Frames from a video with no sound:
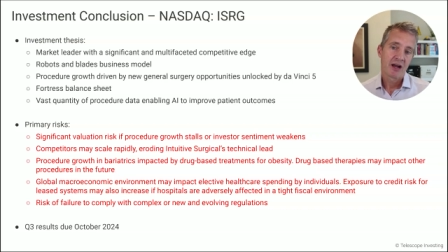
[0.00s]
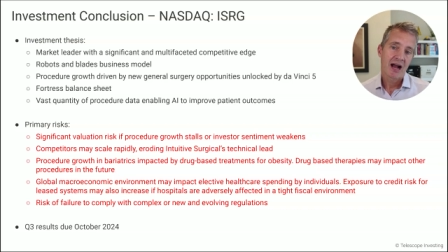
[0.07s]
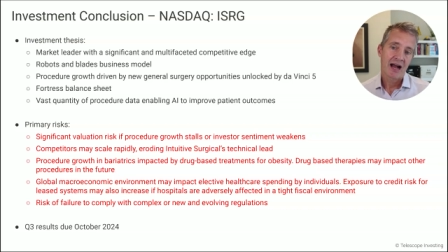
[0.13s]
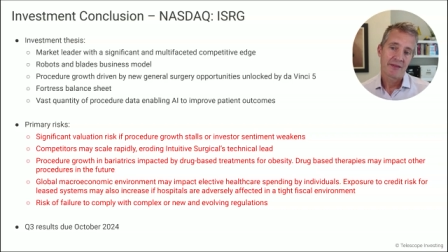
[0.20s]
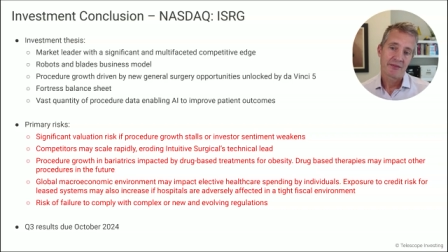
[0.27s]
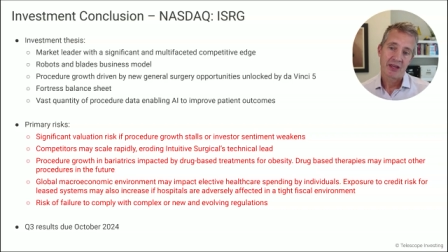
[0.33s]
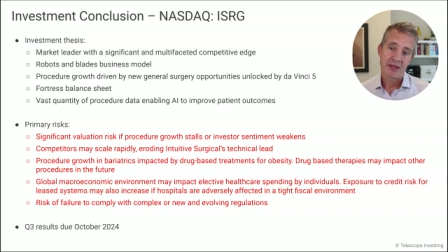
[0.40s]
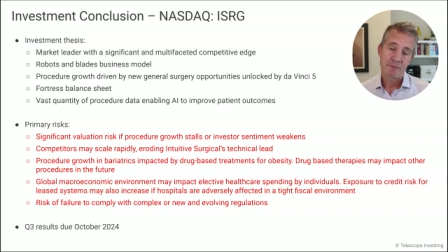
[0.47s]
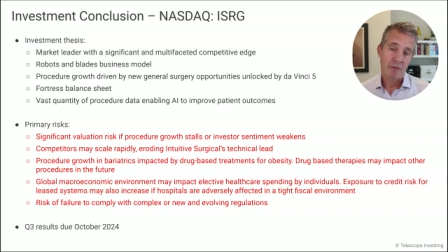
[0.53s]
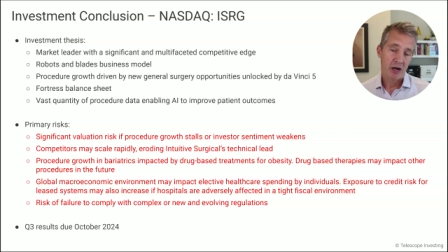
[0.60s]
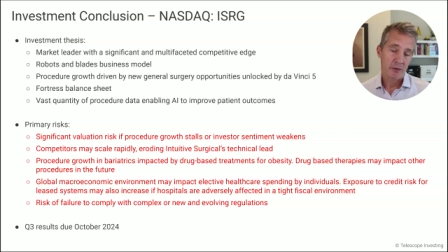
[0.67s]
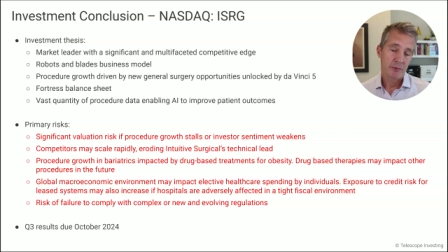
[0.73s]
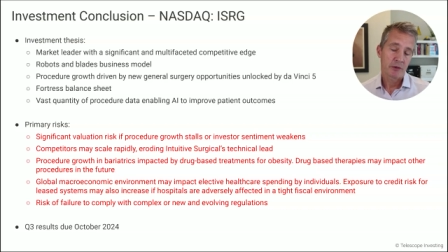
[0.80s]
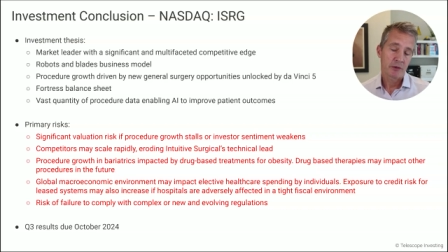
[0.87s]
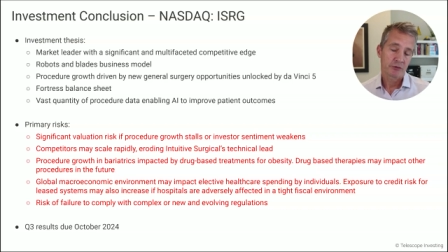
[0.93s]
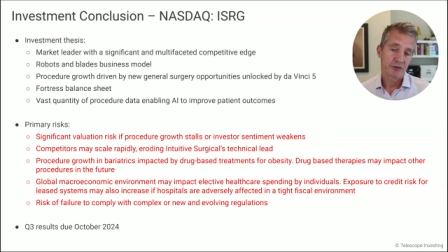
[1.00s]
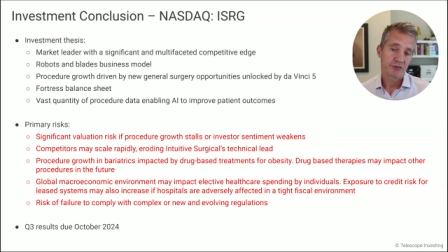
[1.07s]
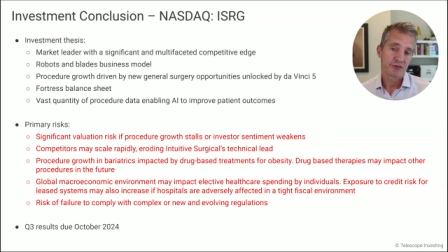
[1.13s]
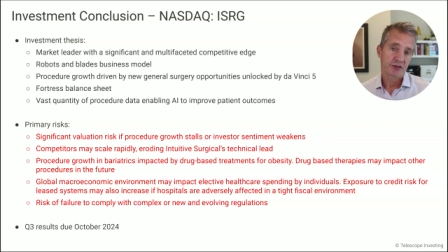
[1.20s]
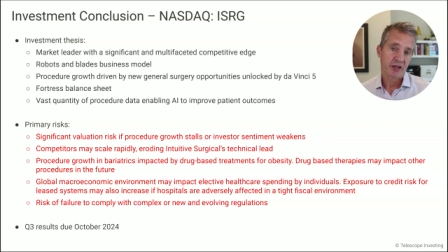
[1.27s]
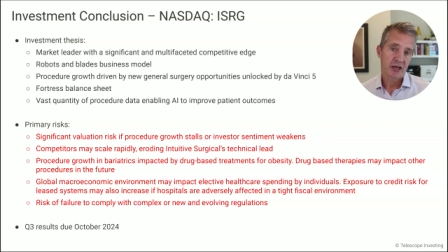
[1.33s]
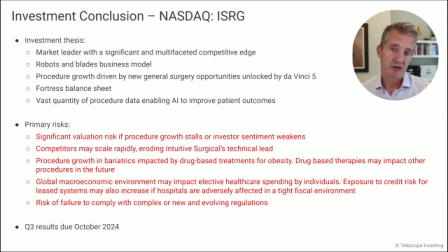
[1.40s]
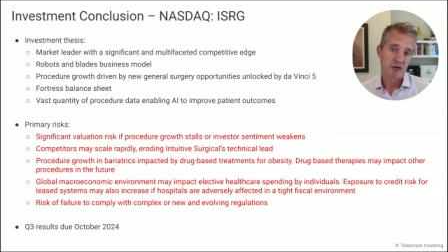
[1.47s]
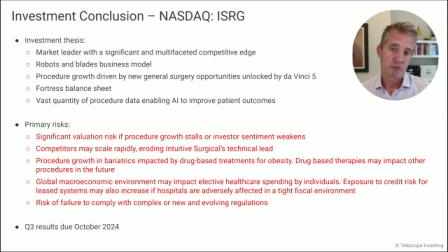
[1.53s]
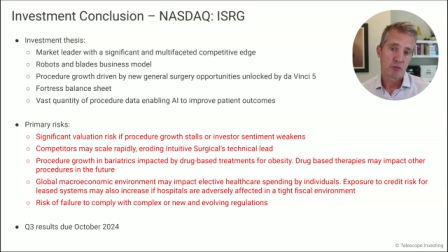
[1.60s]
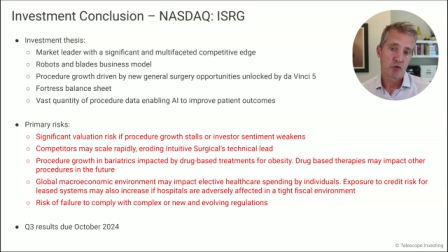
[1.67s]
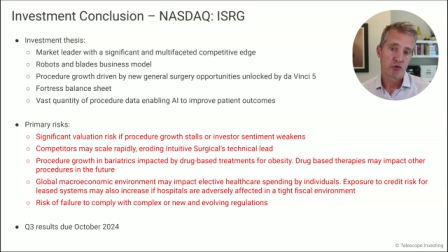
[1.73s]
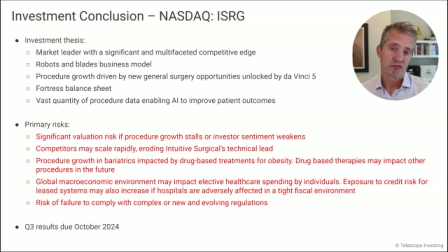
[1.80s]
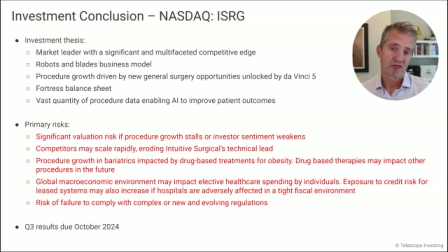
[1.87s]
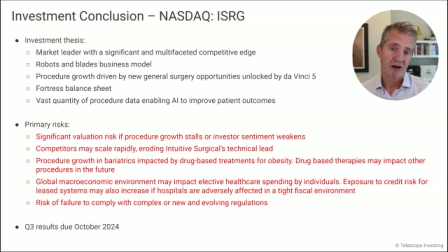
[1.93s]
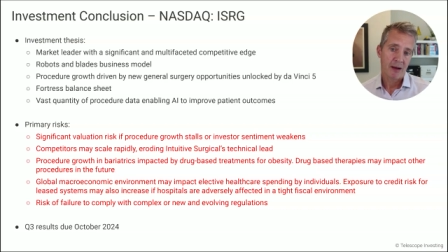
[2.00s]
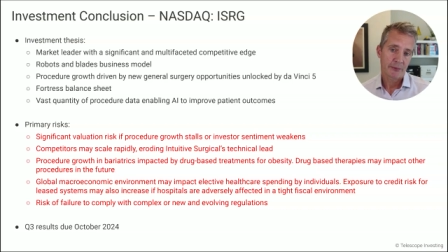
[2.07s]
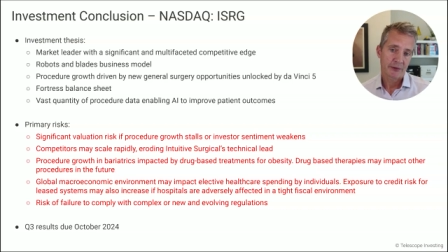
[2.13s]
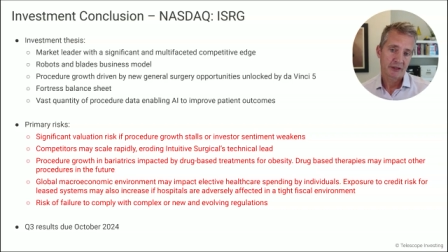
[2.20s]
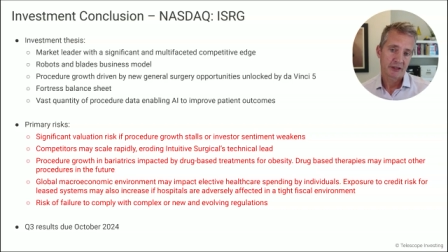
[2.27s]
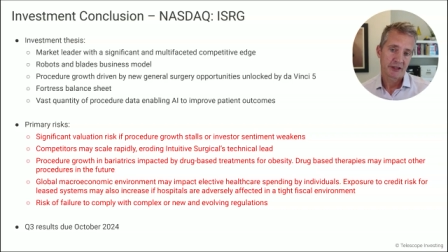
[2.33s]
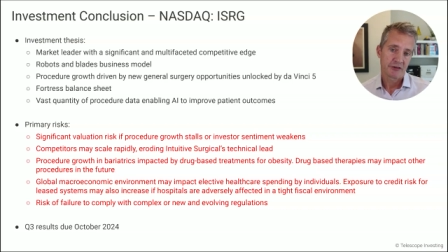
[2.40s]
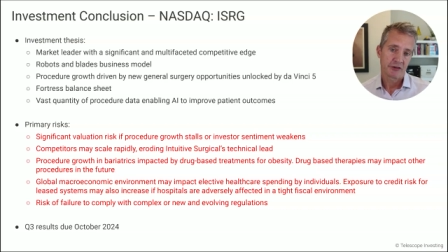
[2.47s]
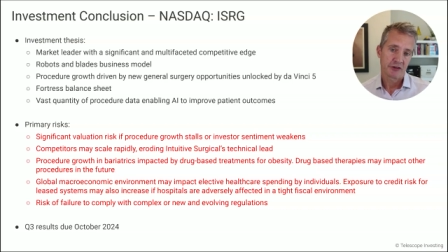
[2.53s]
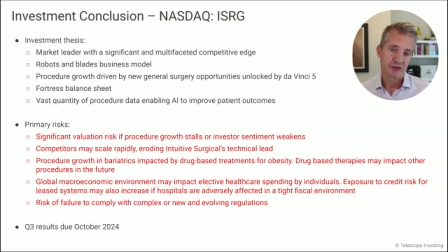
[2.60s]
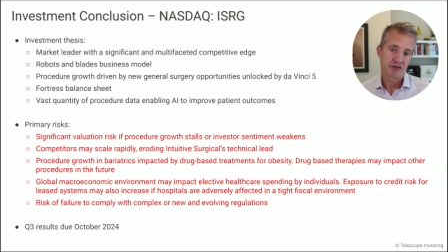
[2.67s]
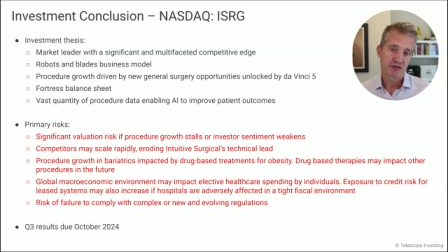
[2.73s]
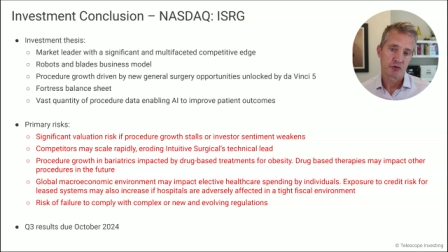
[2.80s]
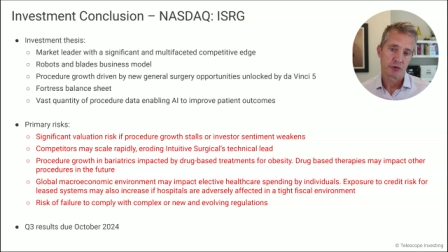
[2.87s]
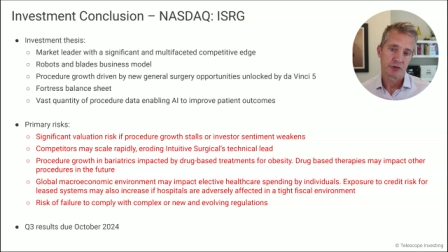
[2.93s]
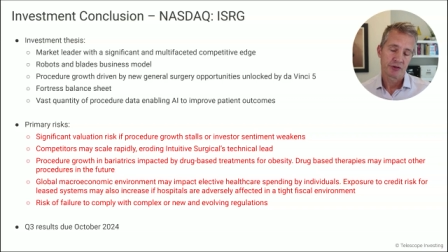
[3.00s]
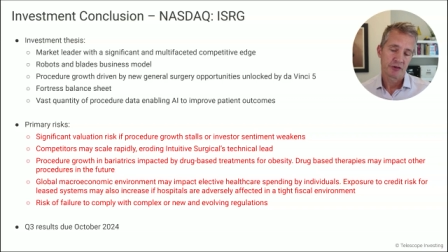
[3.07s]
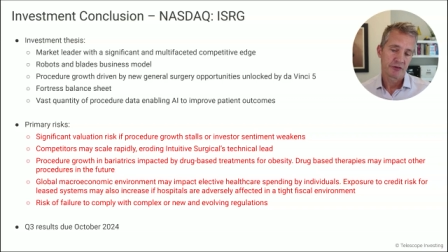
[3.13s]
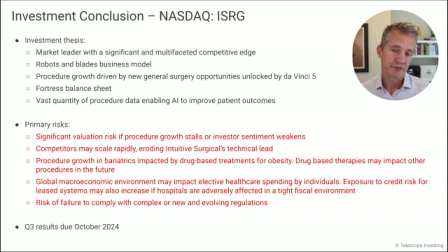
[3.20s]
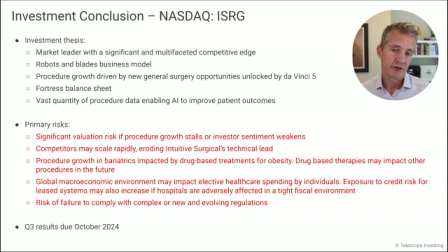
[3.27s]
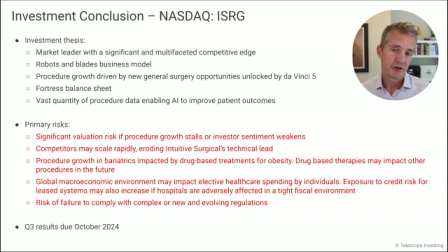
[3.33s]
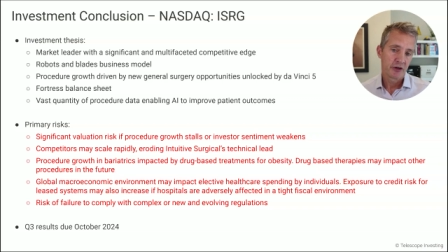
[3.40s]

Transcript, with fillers: And they might be able to scale more rapidly than Intuitive